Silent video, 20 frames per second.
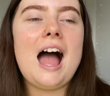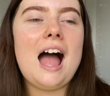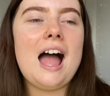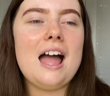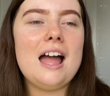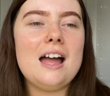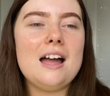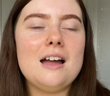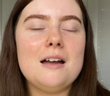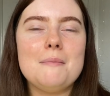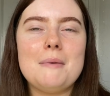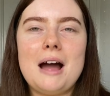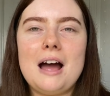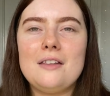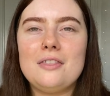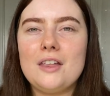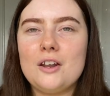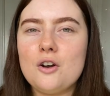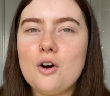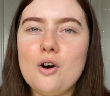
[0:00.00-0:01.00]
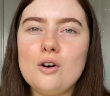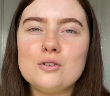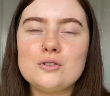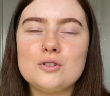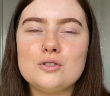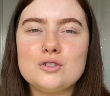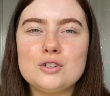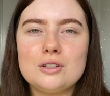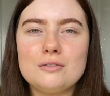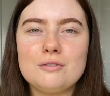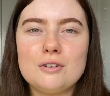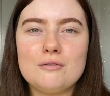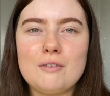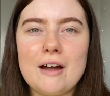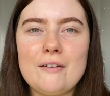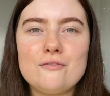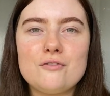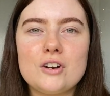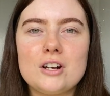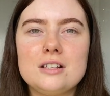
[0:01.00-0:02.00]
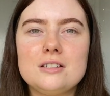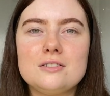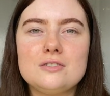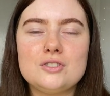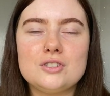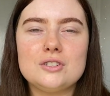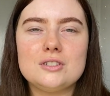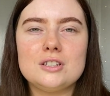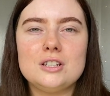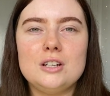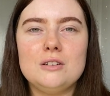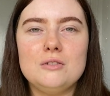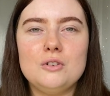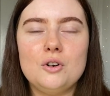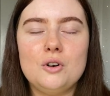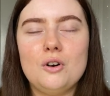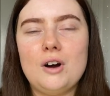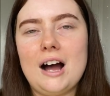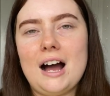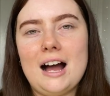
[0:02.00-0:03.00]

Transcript: Um, and then also just for reference, just so you know,